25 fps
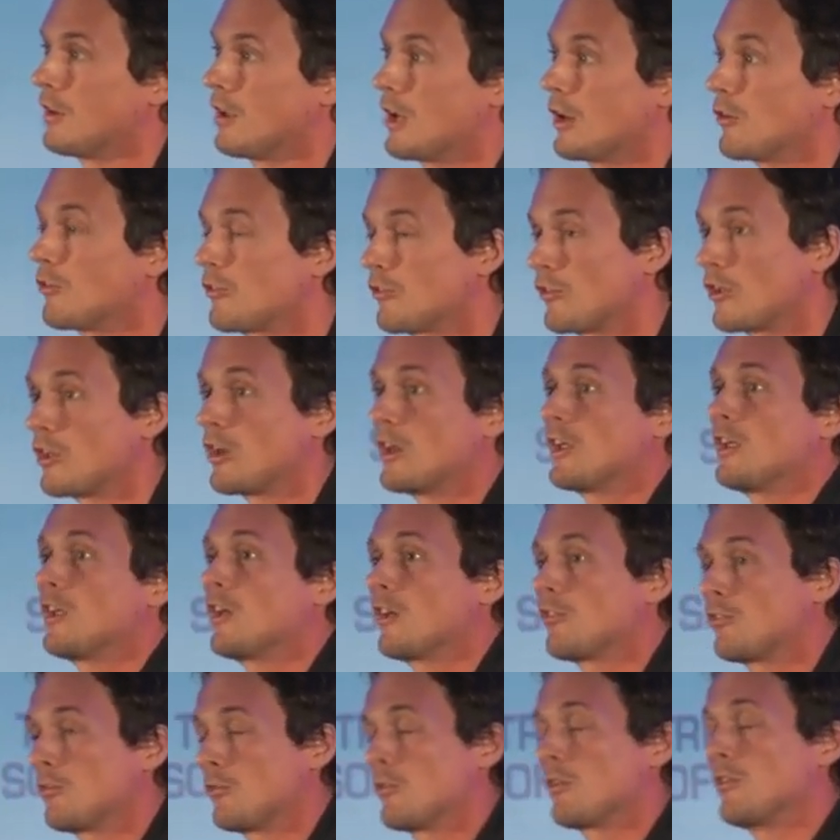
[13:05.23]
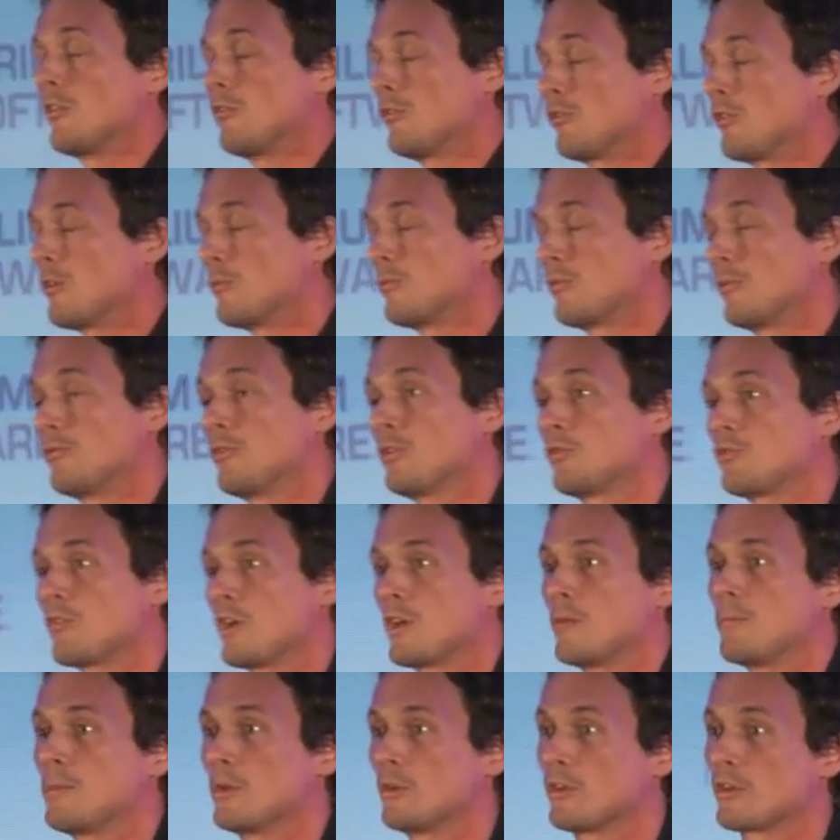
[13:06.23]
And certainly in terms of you're
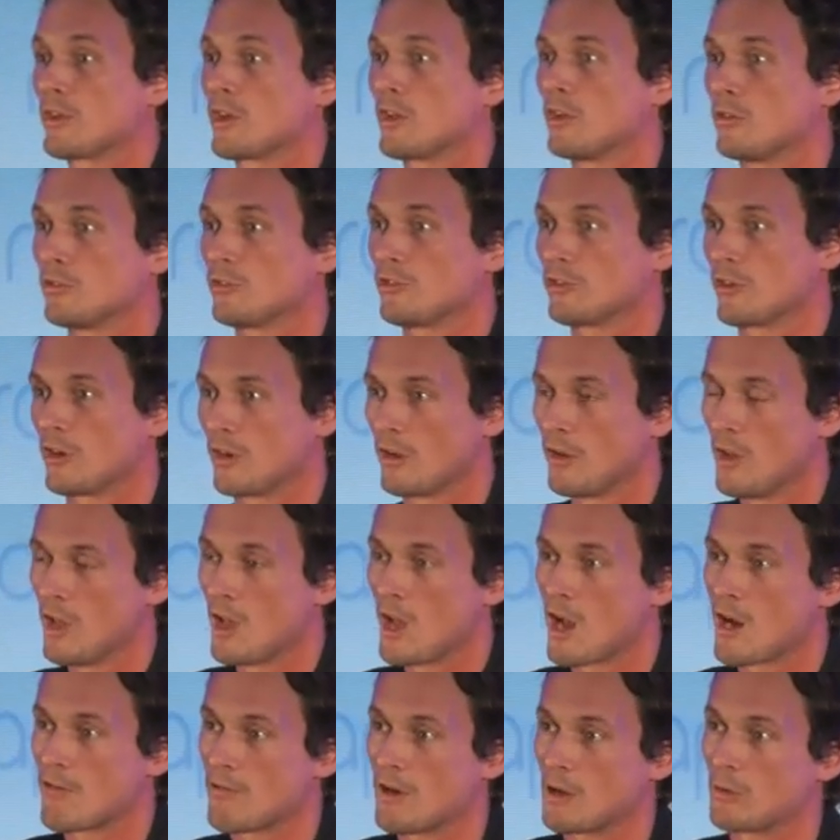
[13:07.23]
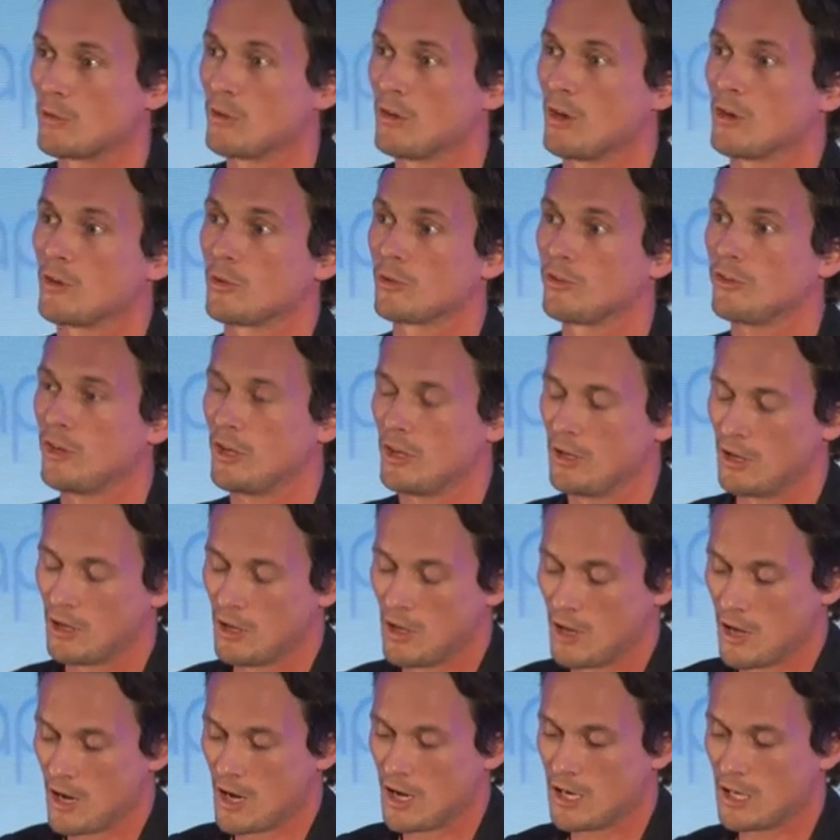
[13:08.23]
trying to build a culture around loyalty
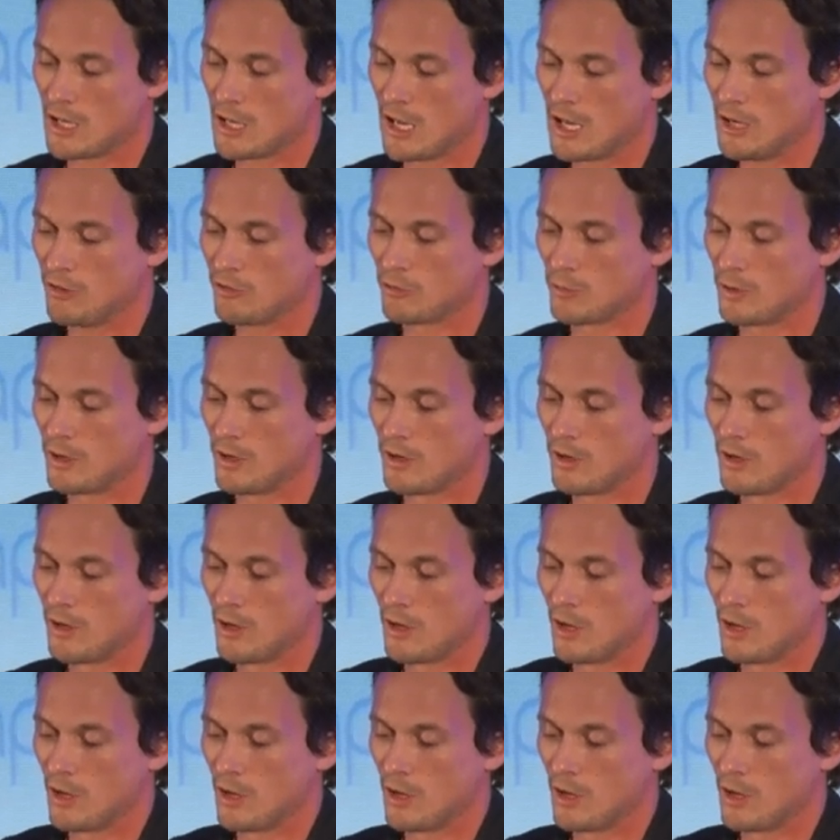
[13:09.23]
and engagement.